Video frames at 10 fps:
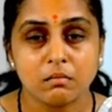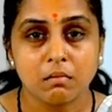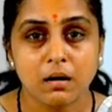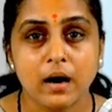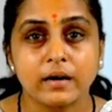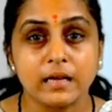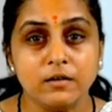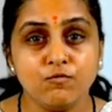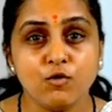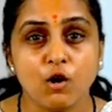are
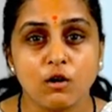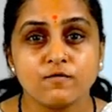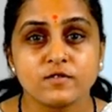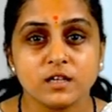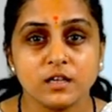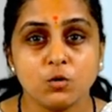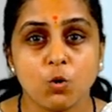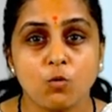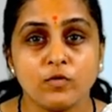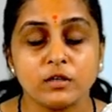involved in
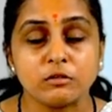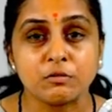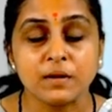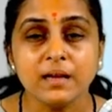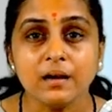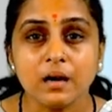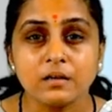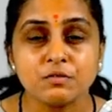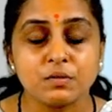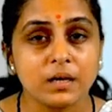over
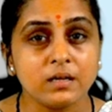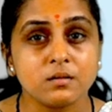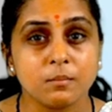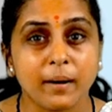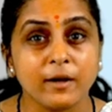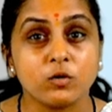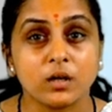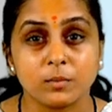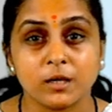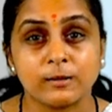300
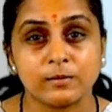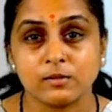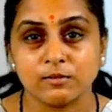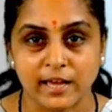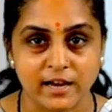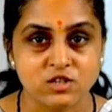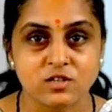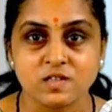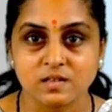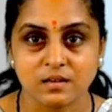biochemical
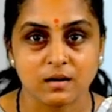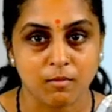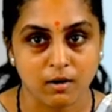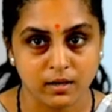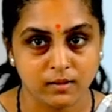reactions in our body.